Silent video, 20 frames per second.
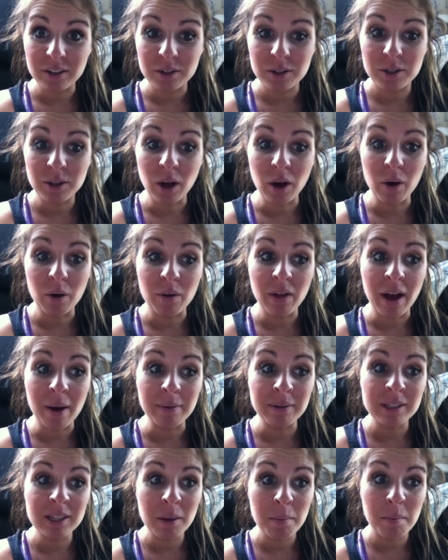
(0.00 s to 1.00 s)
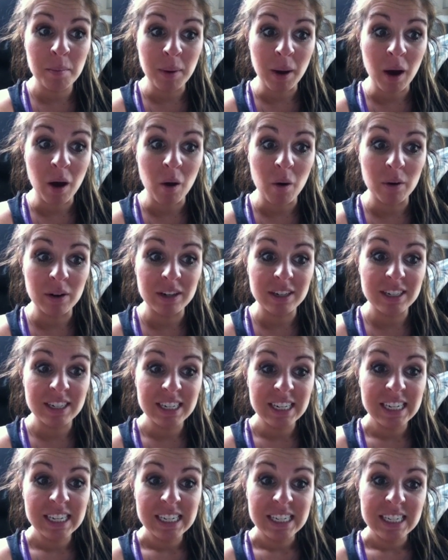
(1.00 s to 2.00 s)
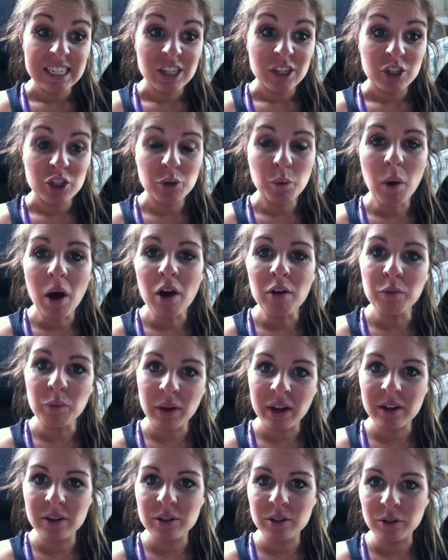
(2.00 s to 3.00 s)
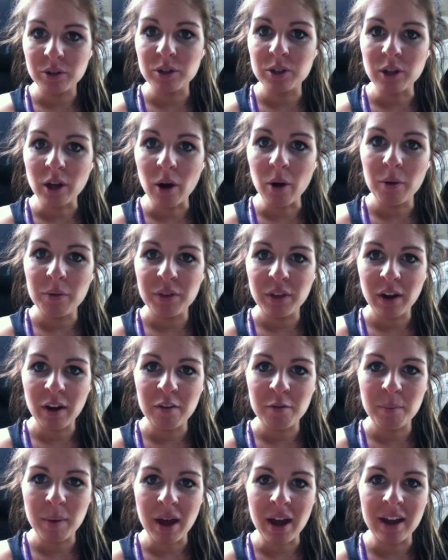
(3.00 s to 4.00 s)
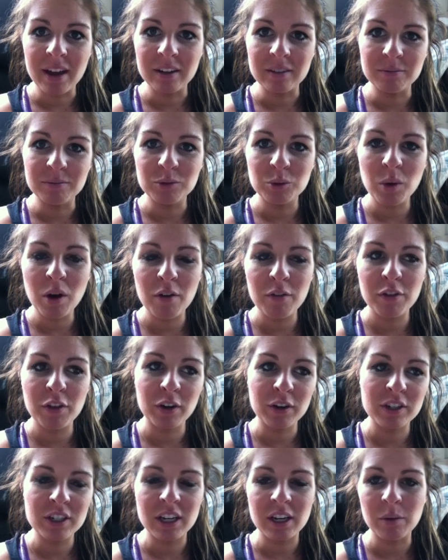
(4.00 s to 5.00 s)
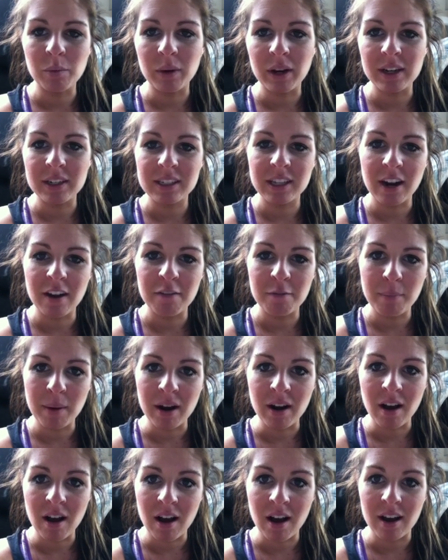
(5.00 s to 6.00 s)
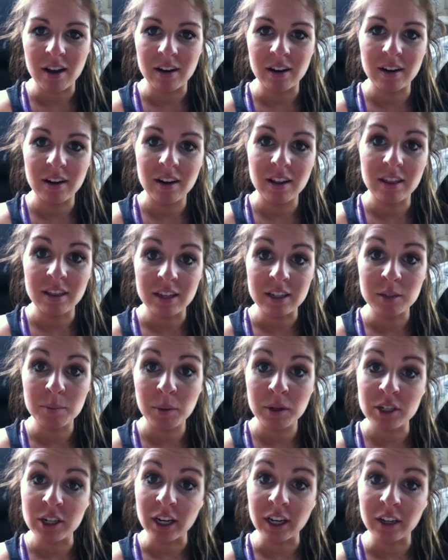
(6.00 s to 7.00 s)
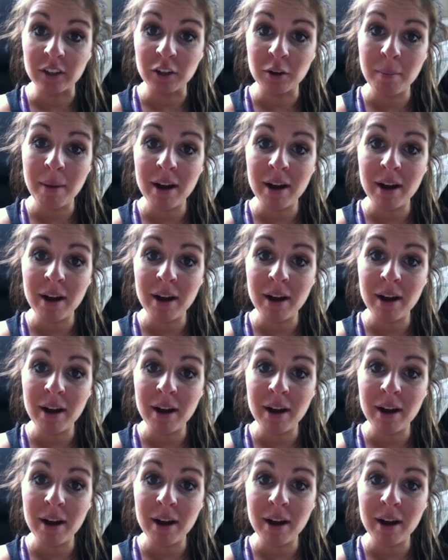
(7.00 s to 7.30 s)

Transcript: So that was about 12 weeks or so that I've been, 12, 13 weeks that I've been on this particular